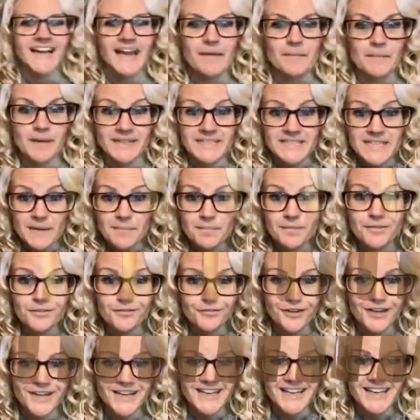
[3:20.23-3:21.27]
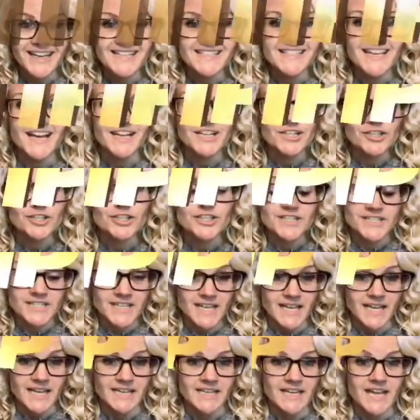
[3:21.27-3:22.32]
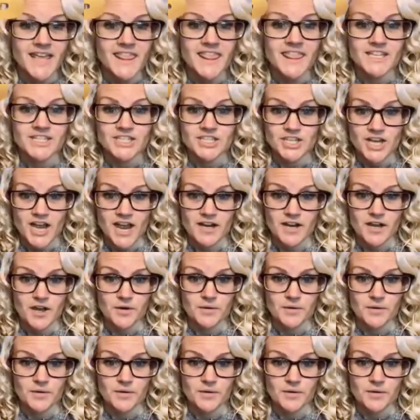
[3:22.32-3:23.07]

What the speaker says: tip 3 is understand the shadow.